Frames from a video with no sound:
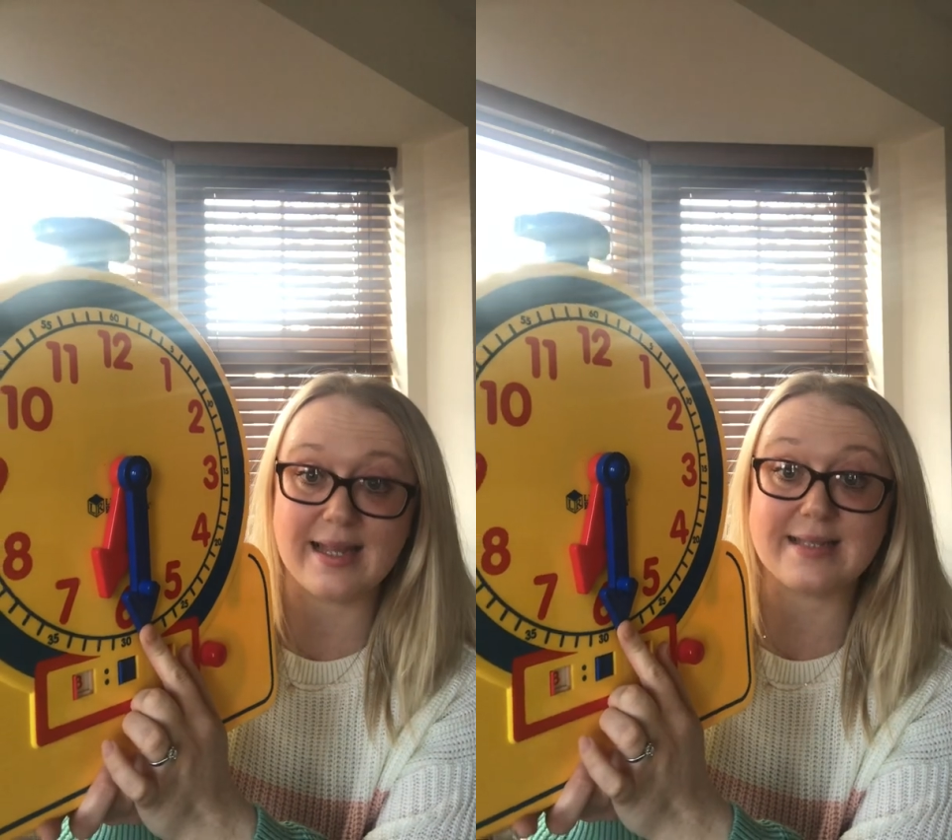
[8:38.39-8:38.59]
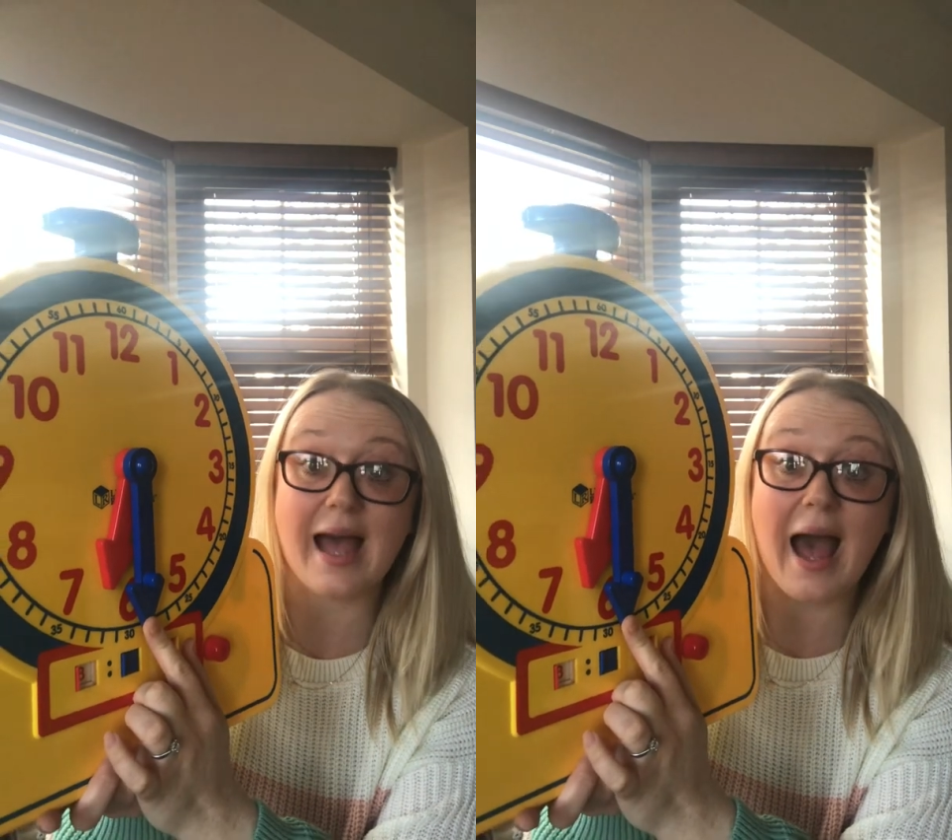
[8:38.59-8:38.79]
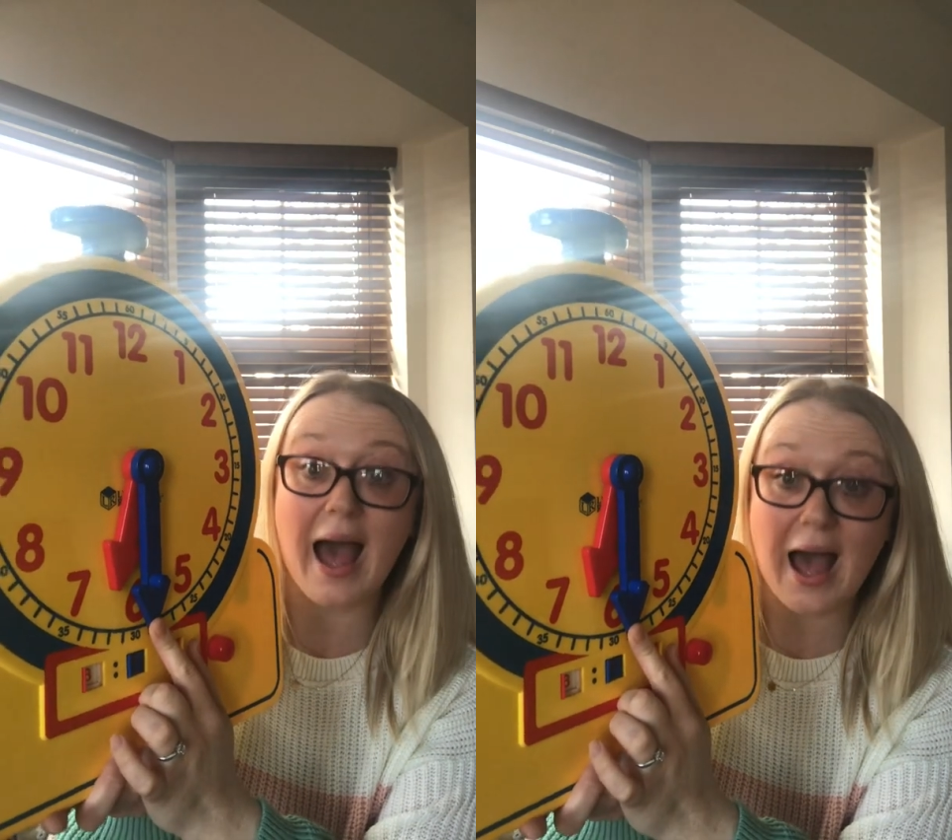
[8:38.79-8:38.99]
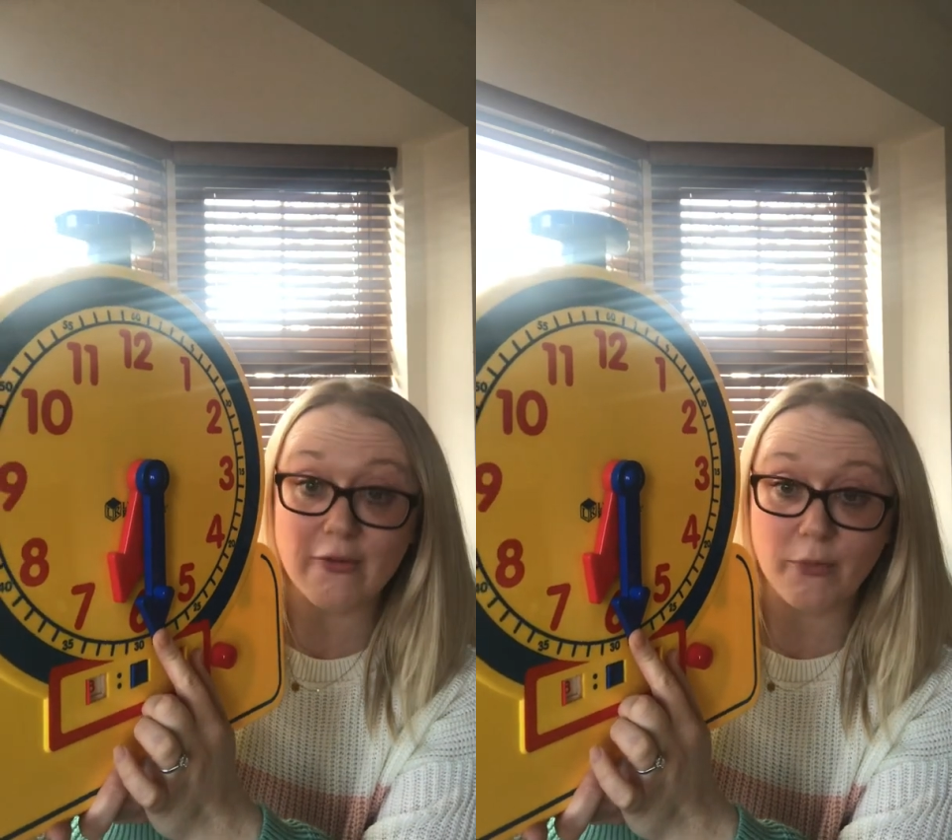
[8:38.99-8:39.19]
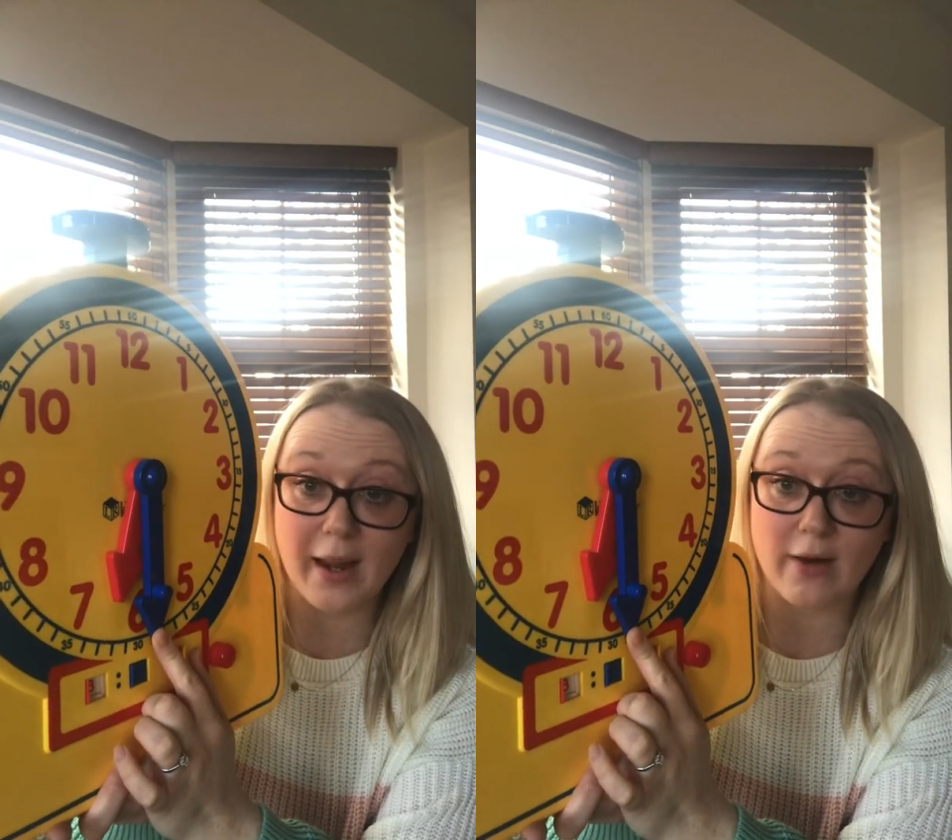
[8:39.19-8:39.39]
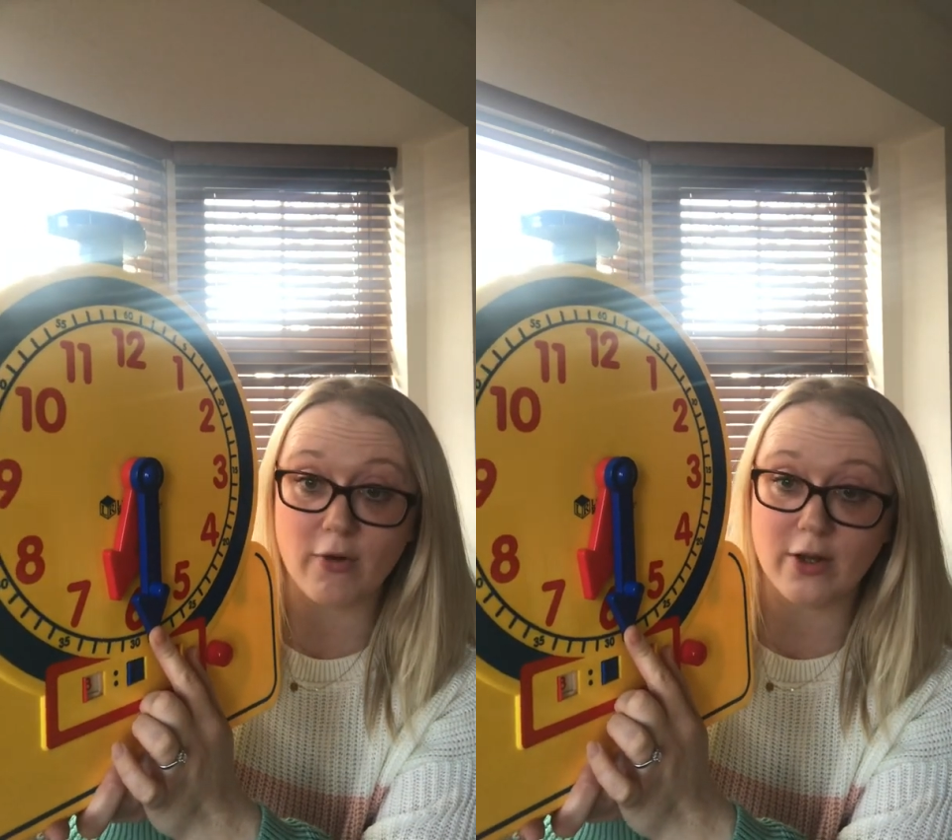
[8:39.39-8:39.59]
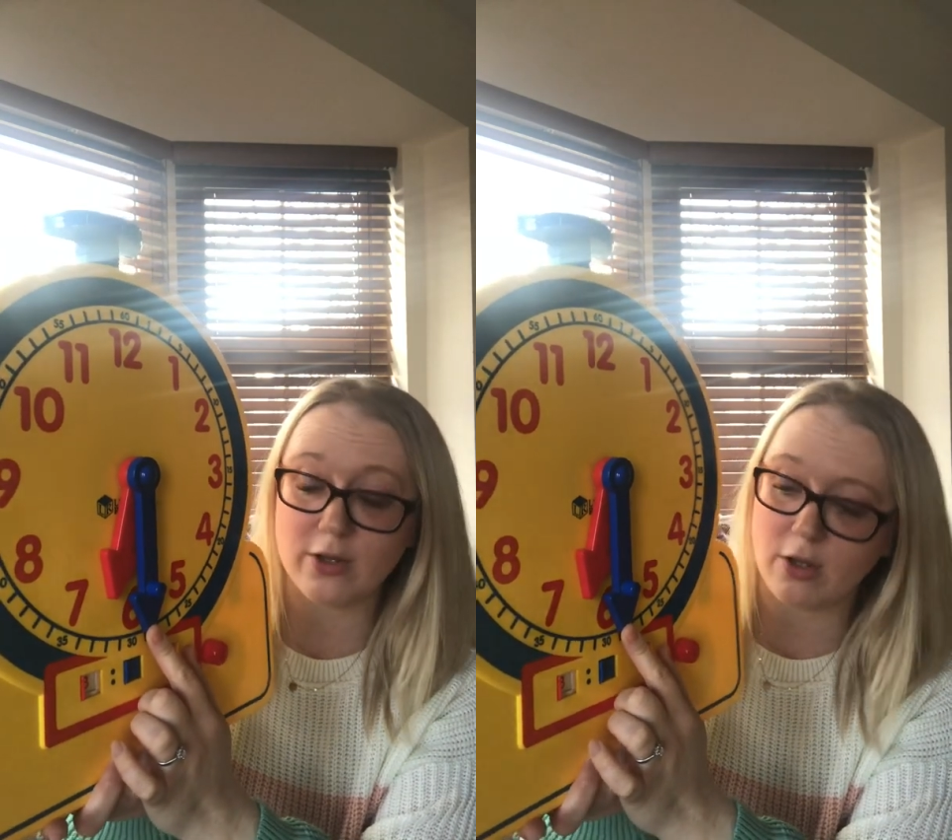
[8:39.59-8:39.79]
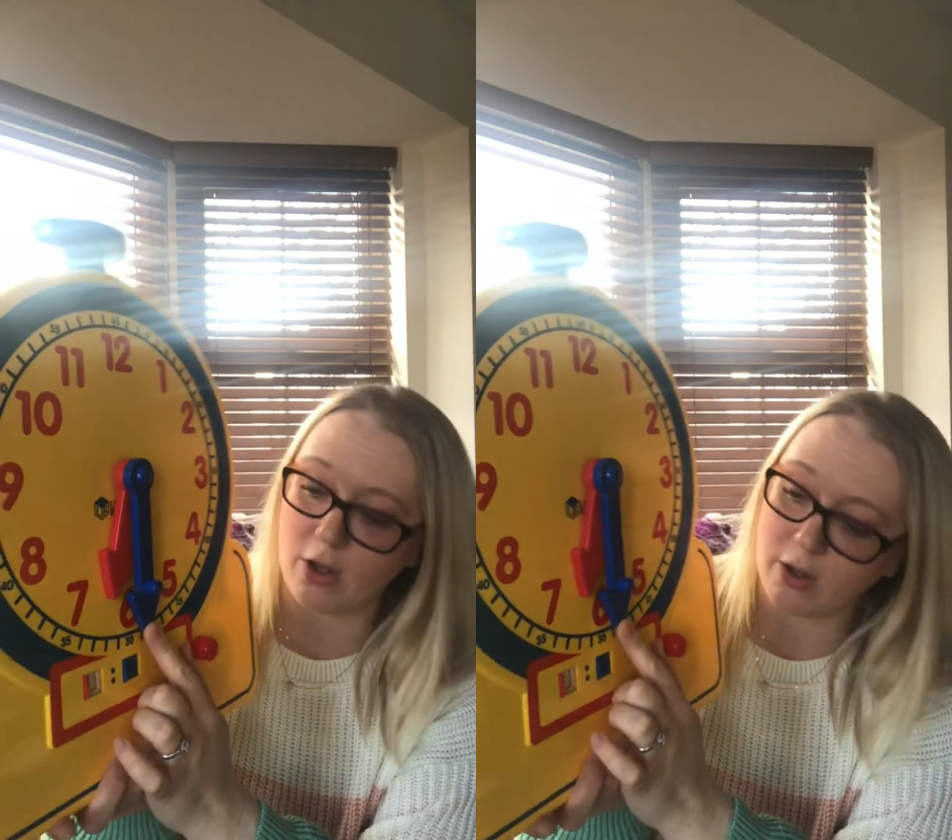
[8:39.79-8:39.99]
It's halfway around the
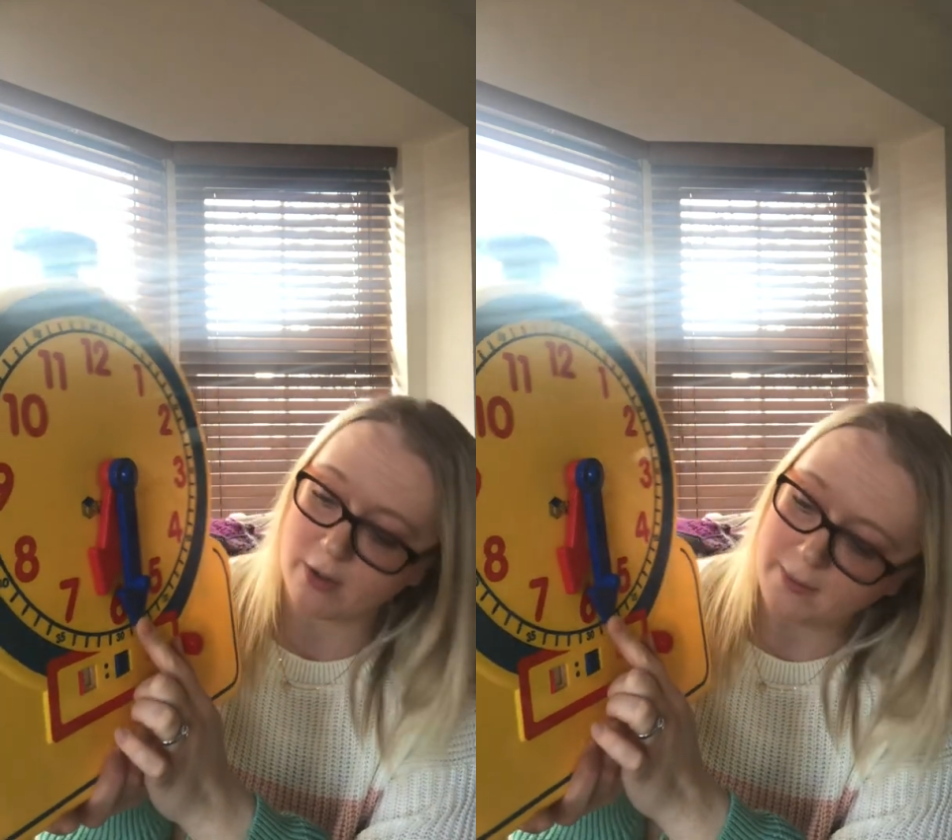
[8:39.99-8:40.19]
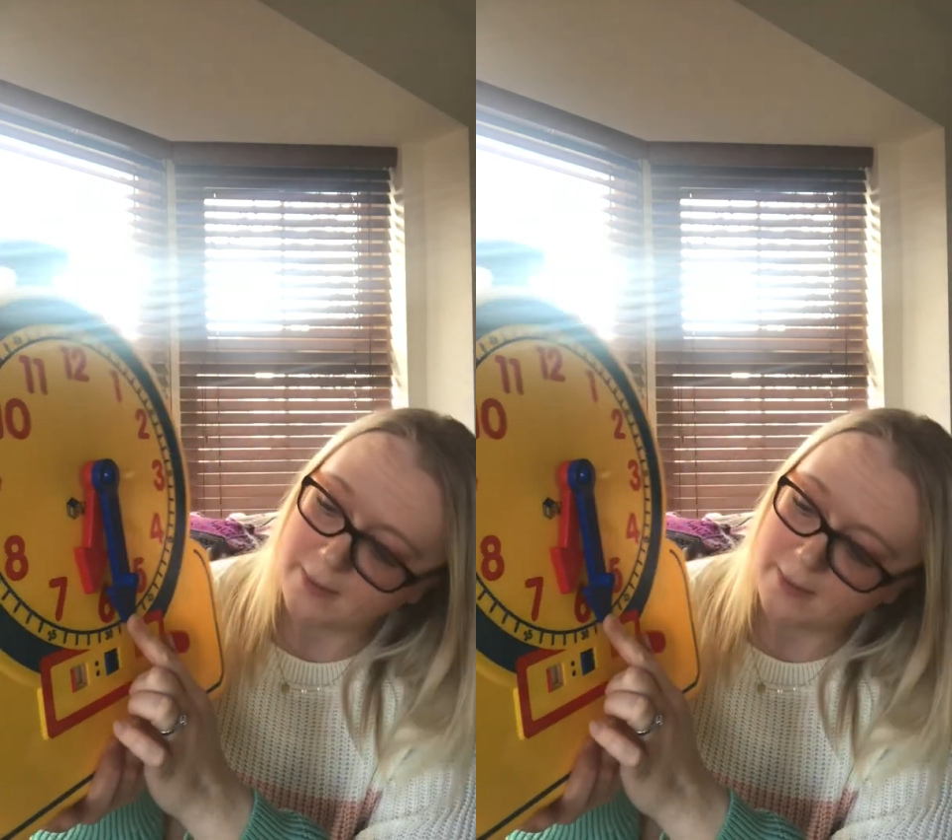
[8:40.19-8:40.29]
clock.